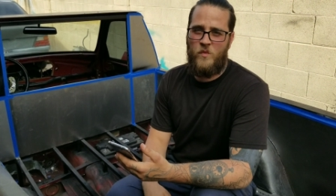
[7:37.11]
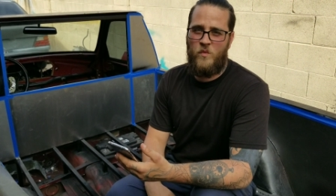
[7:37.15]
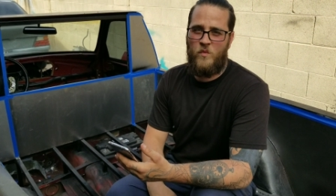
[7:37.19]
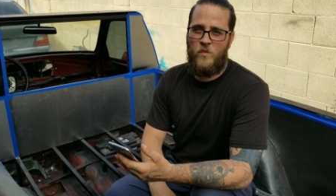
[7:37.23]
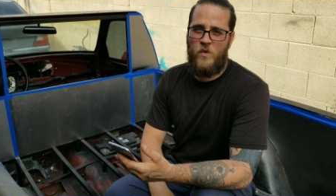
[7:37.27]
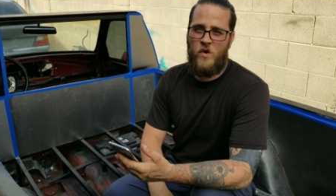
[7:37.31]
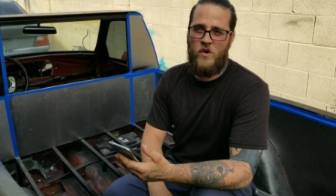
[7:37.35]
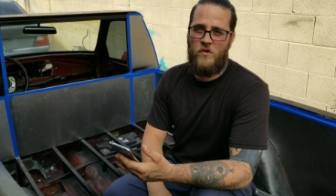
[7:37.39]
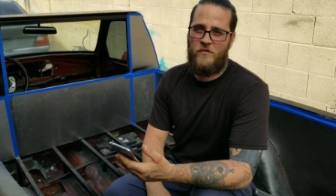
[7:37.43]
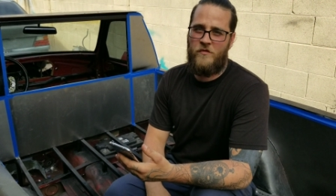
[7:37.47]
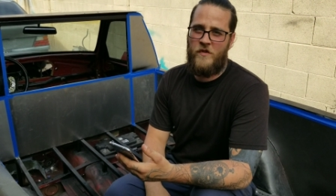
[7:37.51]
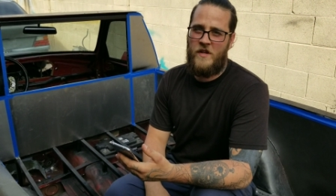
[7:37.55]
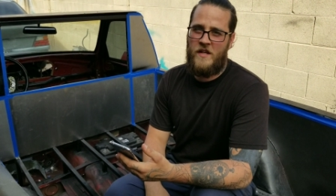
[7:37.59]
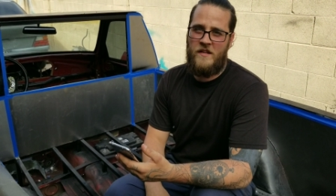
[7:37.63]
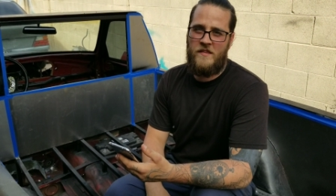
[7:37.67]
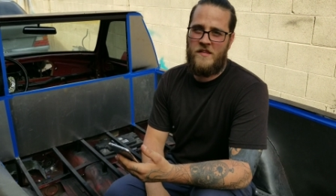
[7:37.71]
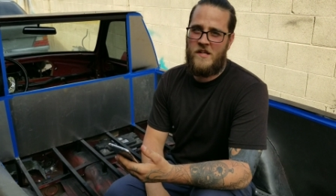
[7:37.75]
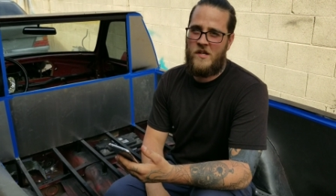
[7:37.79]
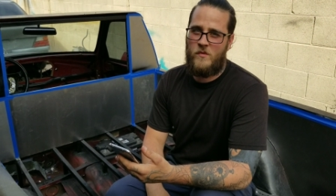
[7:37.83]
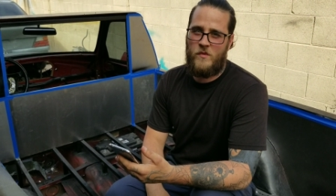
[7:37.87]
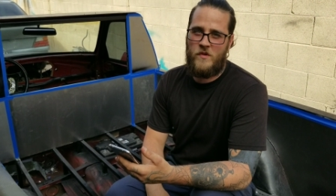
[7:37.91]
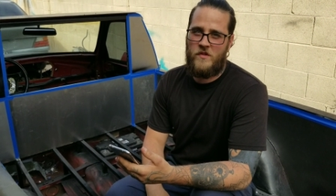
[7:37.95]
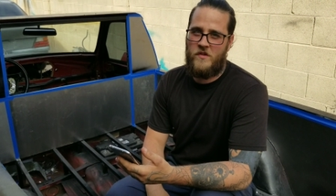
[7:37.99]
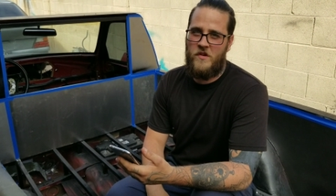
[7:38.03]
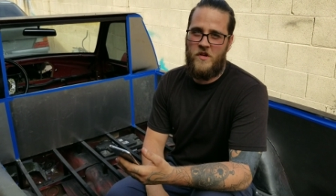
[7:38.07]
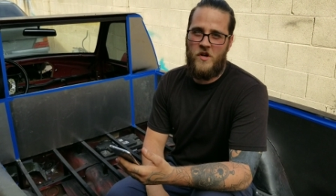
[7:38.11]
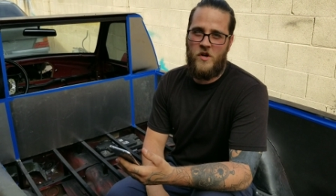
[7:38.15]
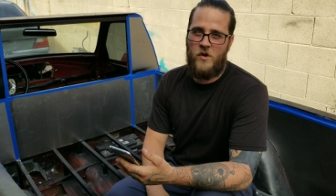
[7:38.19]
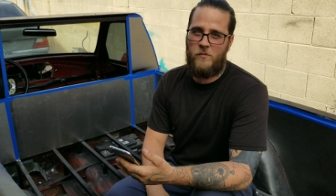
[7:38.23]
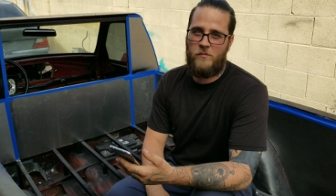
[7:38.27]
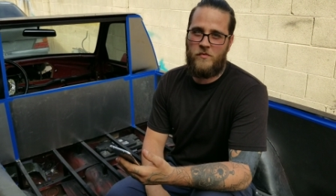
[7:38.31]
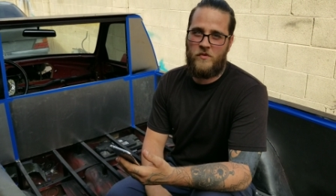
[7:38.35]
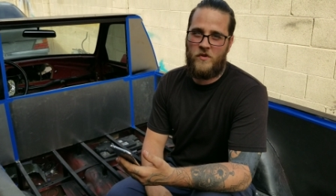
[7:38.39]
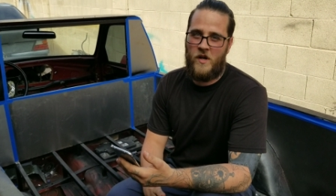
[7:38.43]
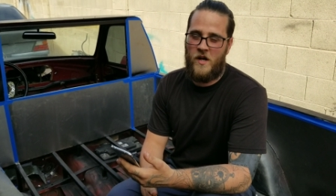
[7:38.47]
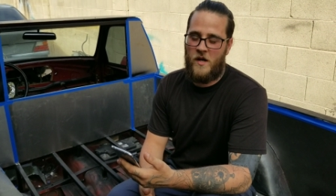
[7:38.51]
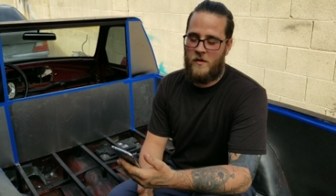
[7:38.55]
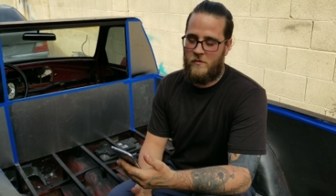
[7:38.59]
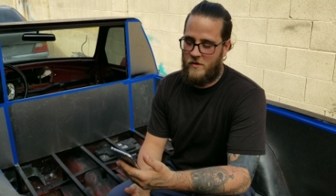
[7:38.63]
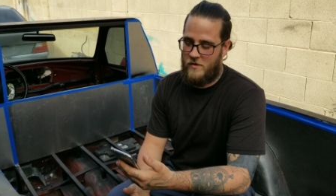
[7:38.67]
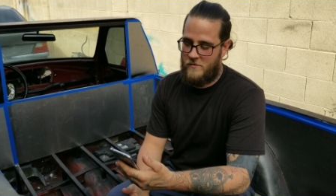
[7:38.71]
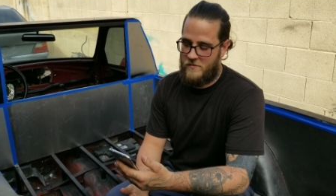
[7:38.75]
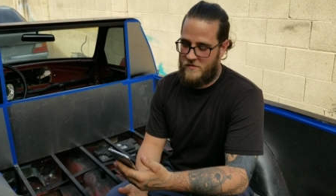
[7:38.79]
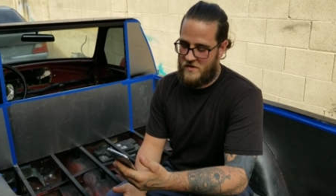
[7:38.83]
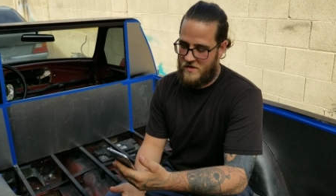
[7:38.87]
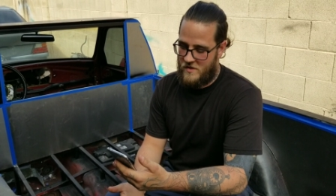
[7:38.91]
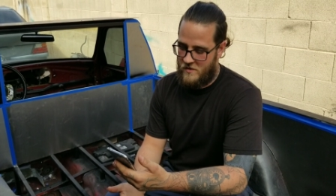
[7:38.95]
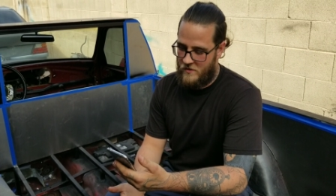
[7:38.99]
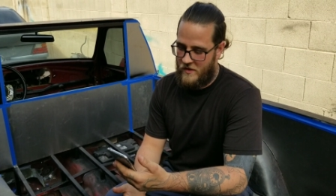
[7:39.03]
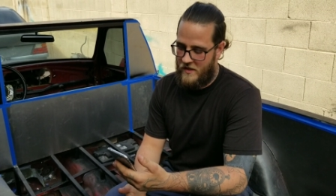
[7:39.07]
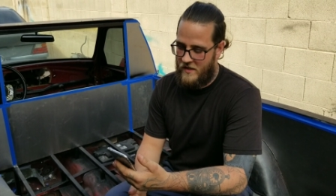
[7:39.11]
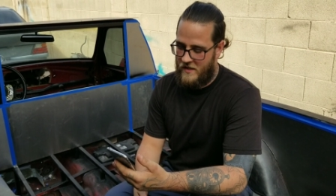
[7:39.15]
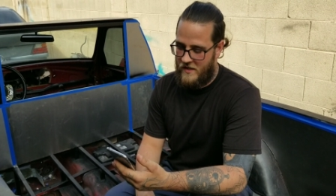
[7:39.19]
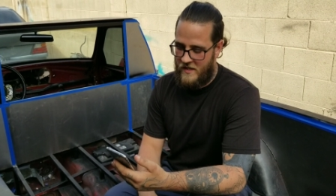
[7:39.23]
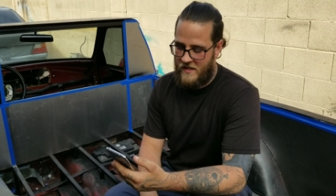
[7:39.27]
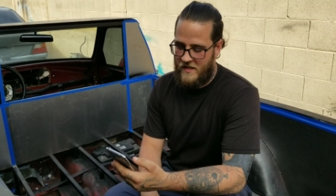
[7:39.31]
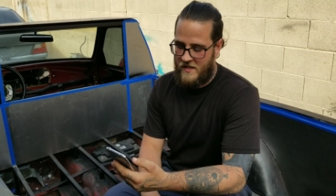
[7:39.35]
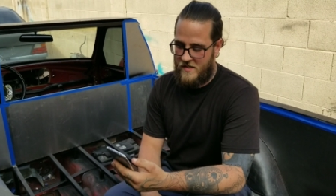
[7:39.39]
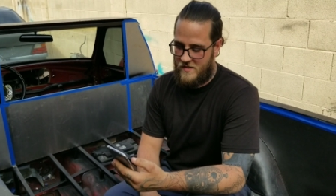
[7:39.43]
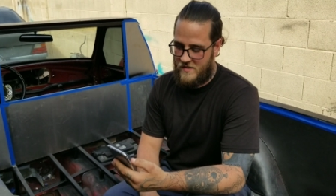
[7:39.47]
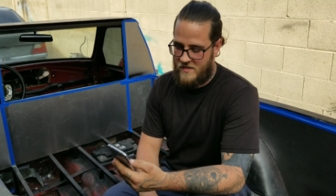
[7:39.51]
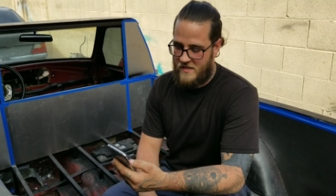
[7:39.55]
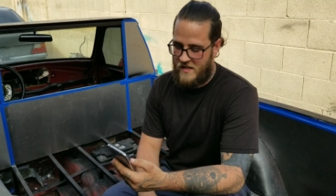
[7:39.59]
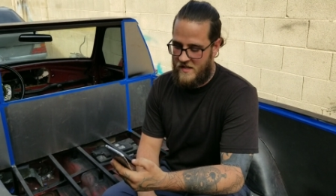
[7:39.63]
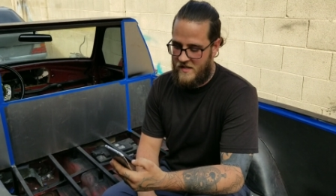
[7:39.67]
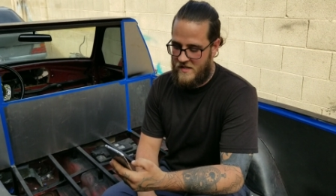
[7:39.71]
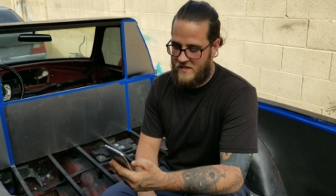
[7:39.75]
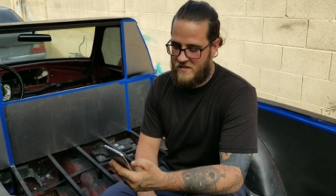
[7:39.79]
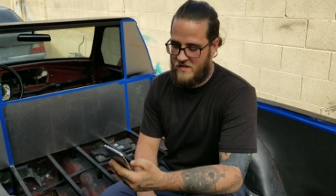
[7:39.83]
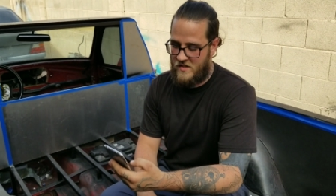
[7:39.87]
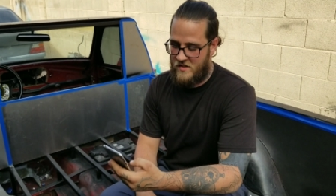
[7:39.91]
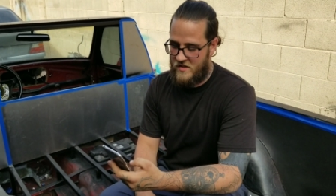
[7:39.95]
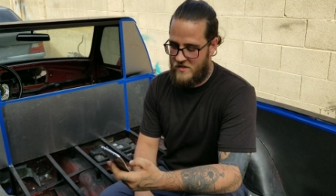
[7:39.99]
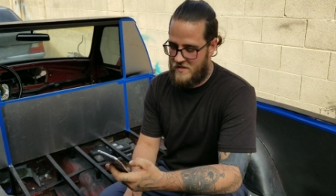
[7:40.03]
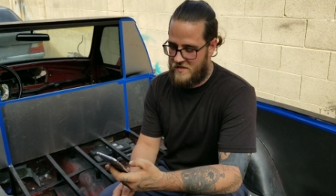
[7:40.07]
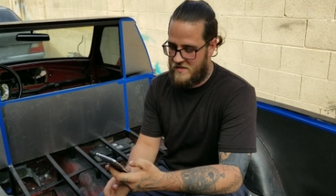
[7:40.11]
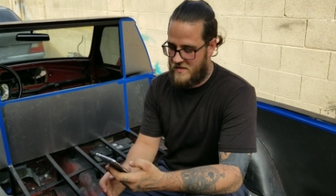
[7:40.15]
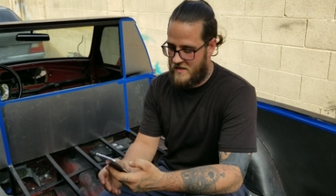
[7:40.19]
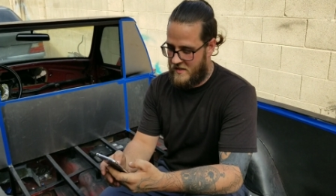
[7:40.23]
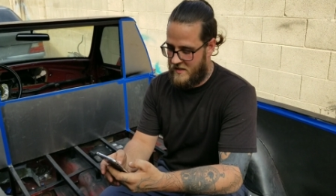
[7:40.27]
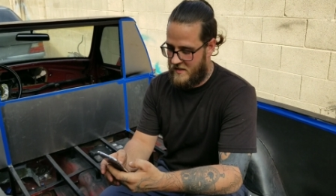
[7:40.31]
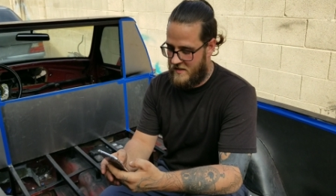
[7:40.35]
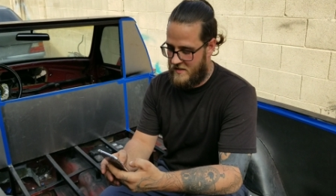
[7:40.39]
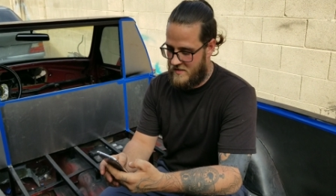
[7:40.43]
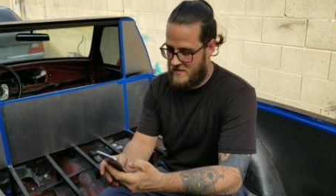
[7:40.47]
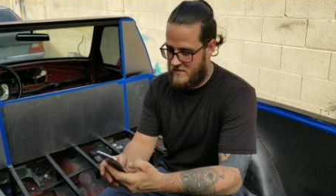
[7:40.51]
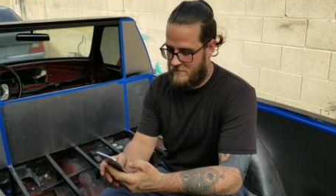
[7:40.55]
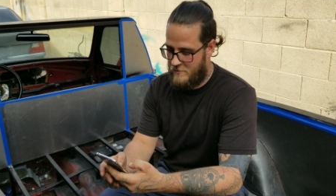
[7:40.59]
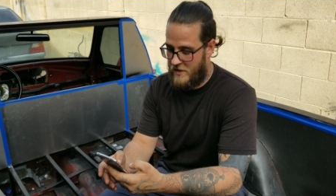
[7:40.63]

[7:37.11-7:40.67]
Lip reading: we'll fit in there with no problem. So it is a good size,